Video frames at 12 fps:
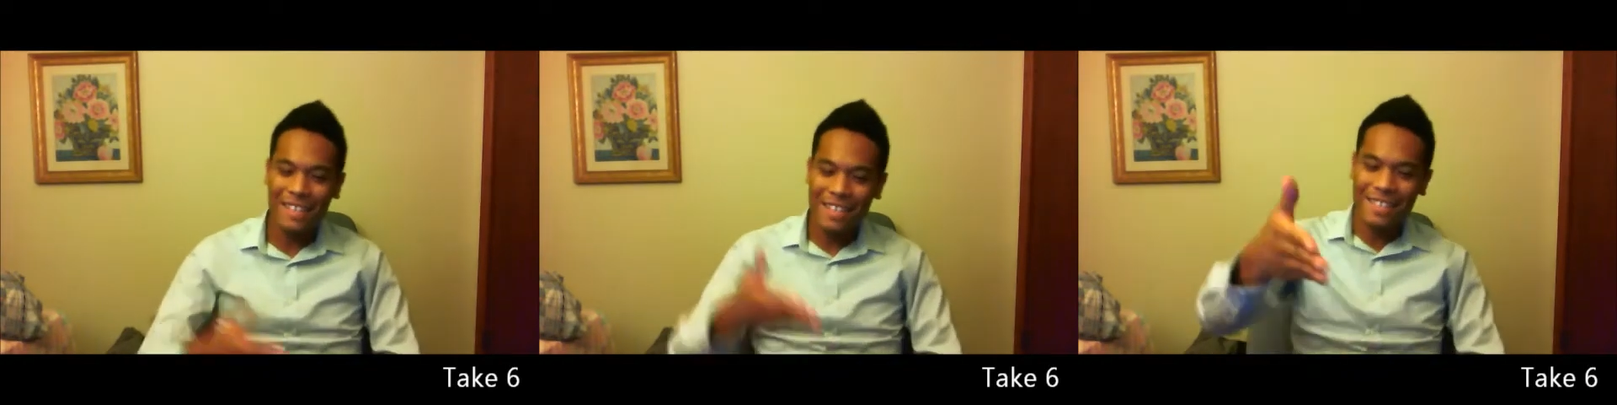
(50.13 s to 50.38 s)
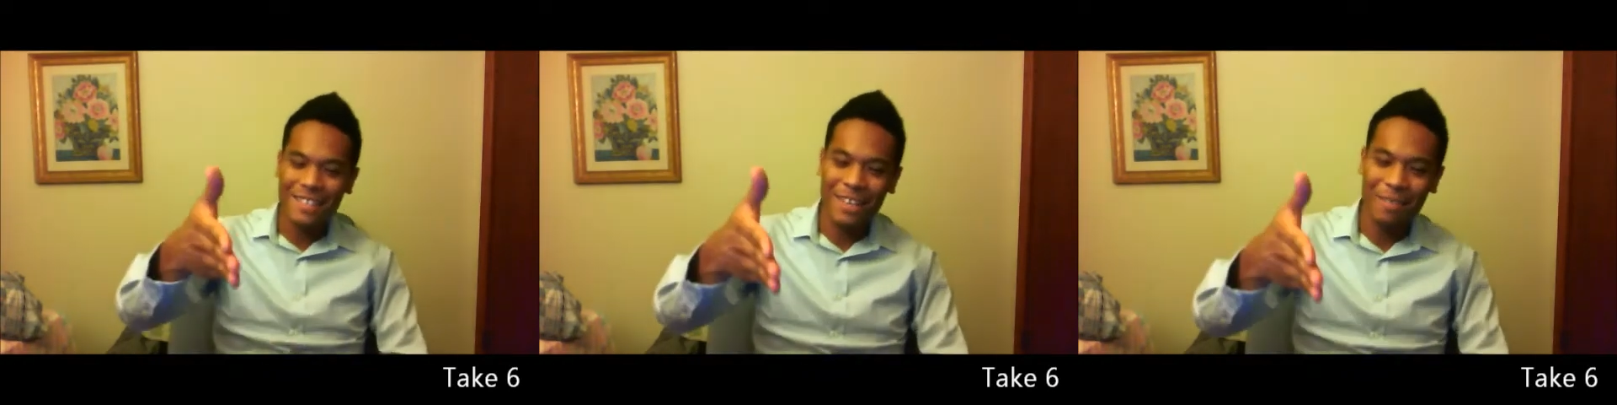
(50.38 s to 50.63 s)

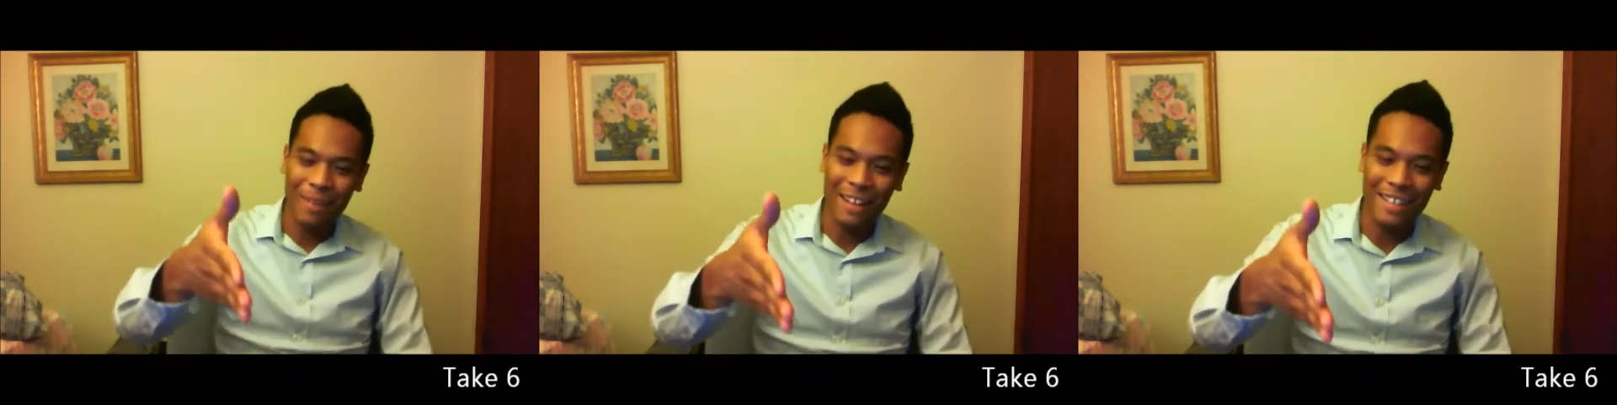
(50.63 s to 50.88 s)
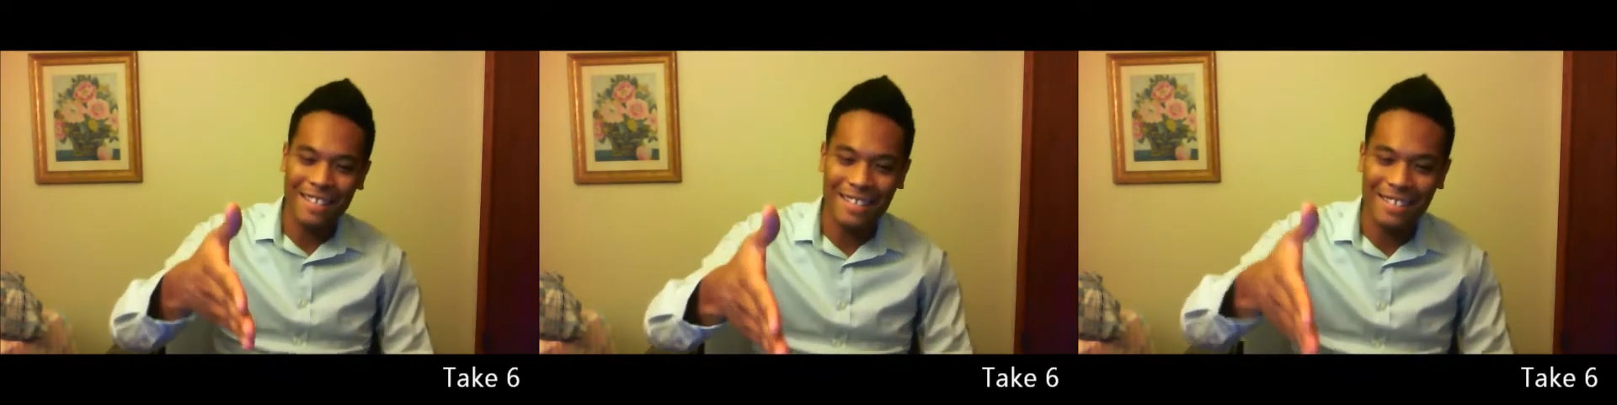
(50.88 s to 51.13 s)
John
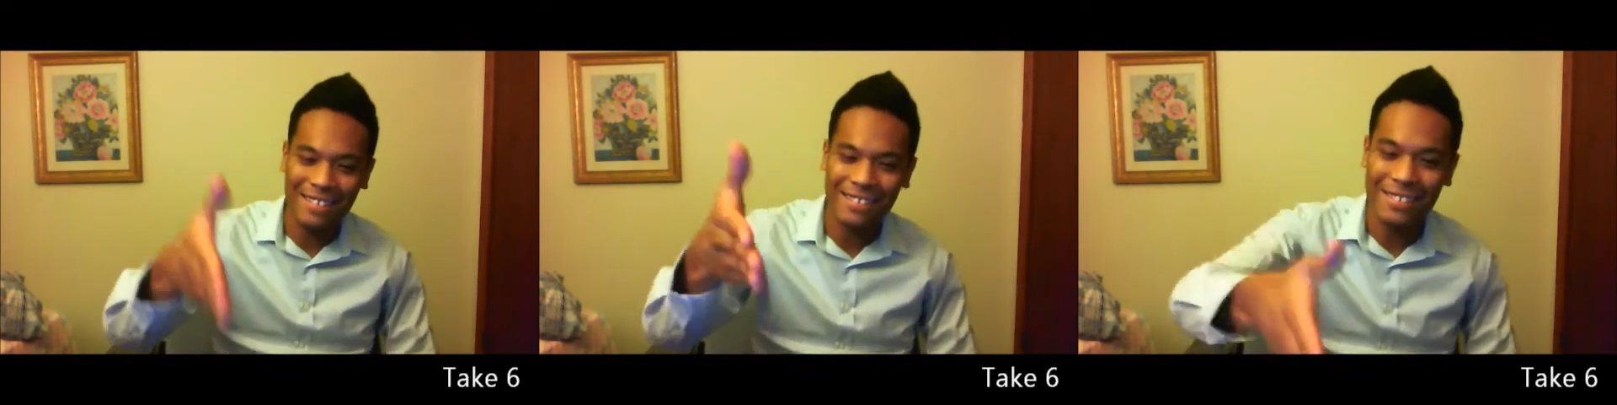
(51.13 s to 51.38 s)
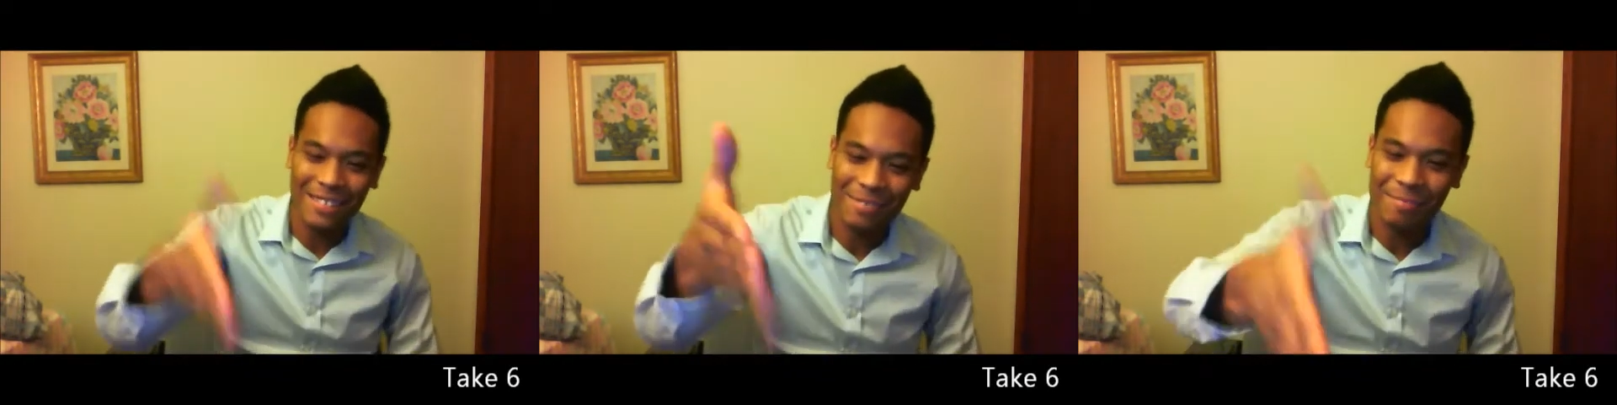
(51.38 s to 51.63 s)

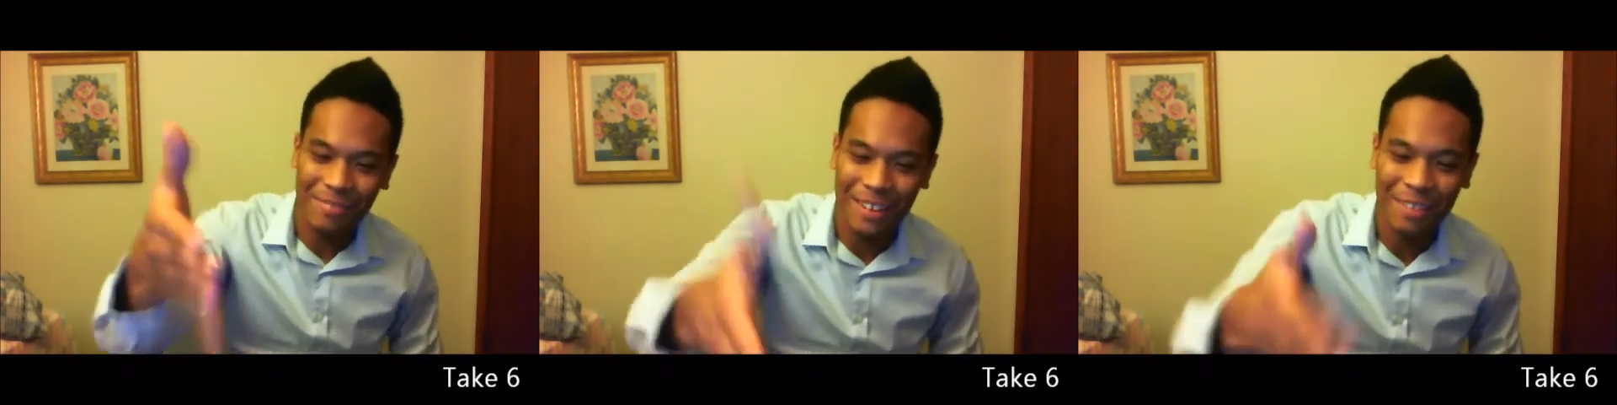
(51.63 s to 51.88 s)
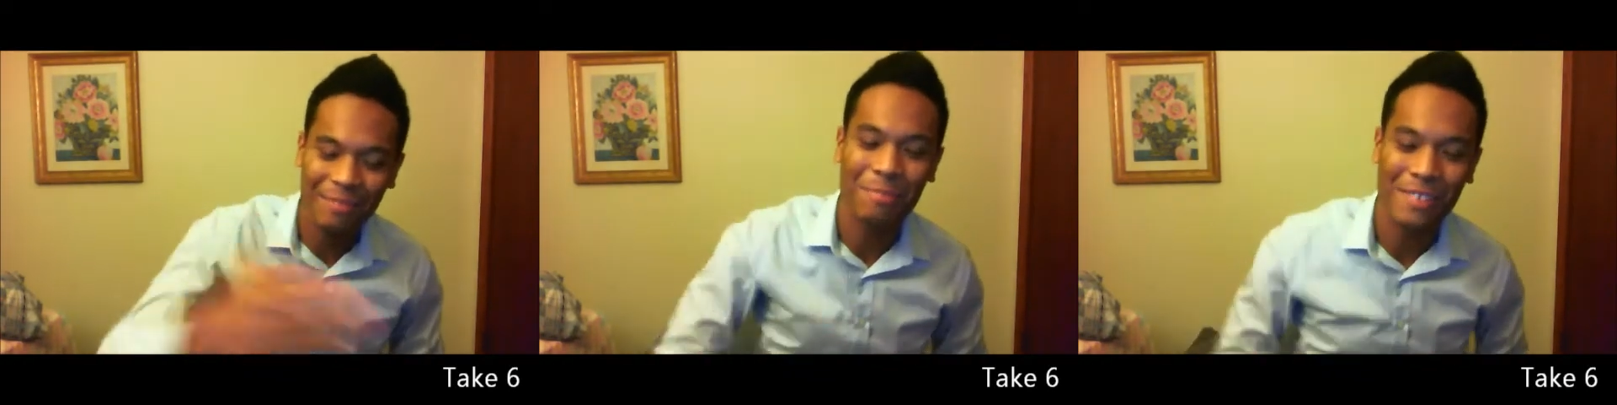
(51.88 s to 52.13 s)
Ballesteros,
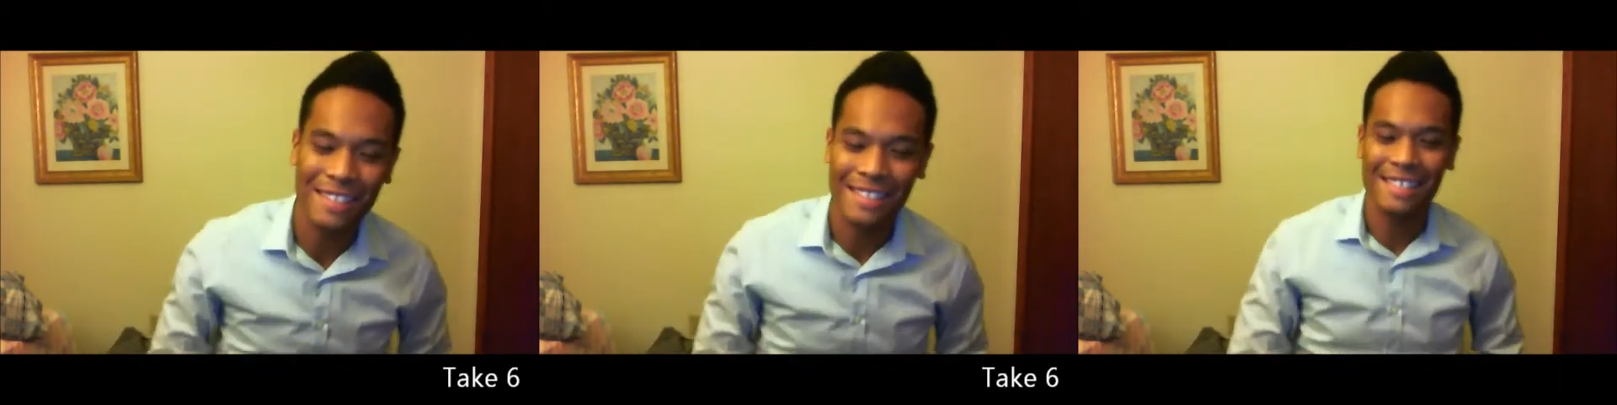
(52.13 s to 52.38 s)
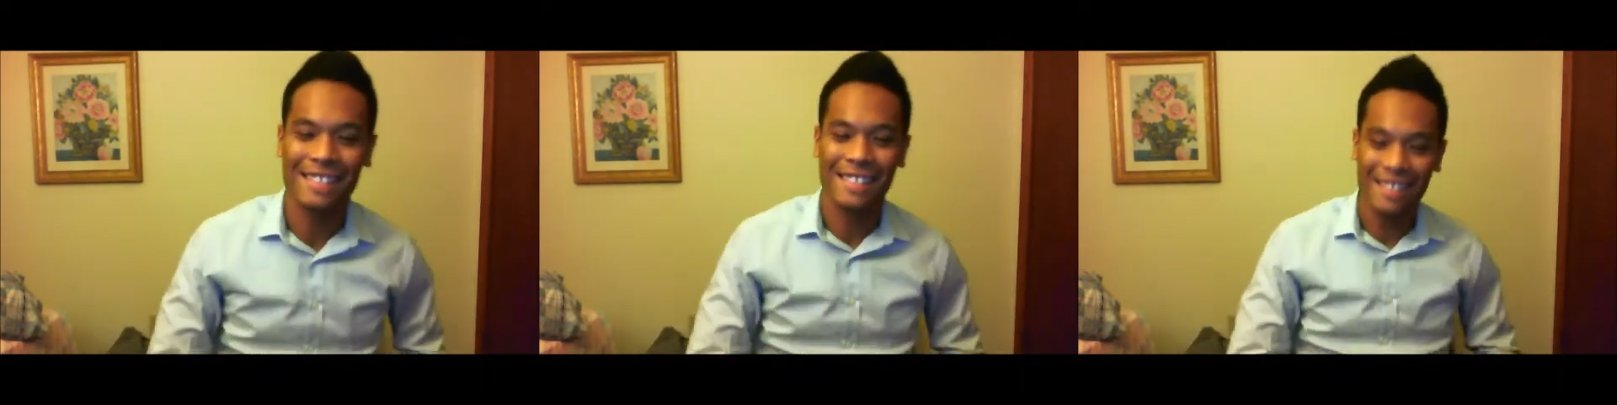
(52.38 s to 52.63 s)
Mafa
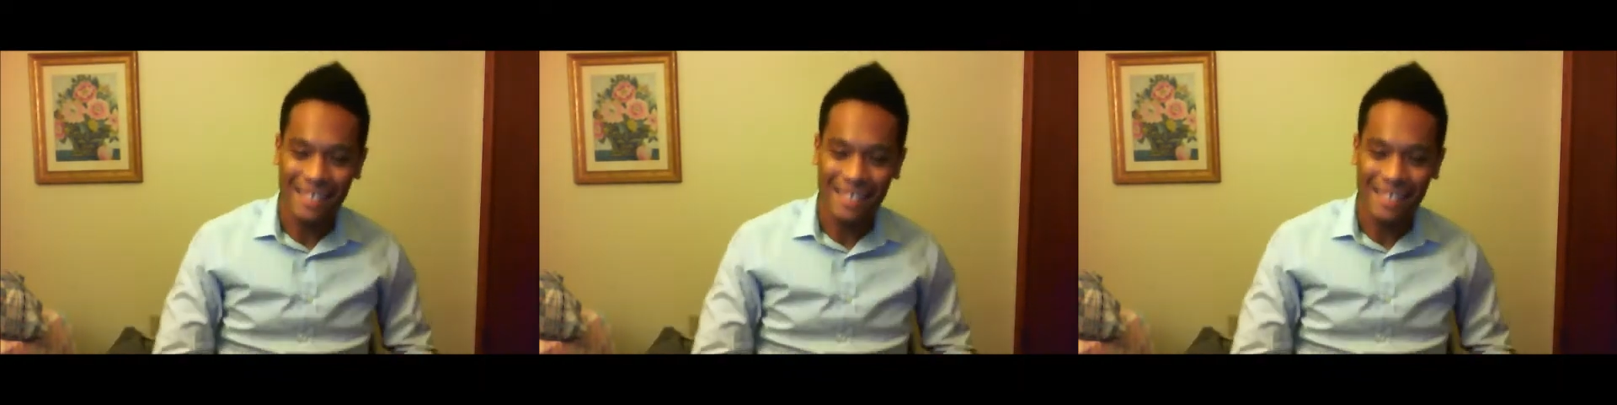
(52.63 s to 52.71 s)
president.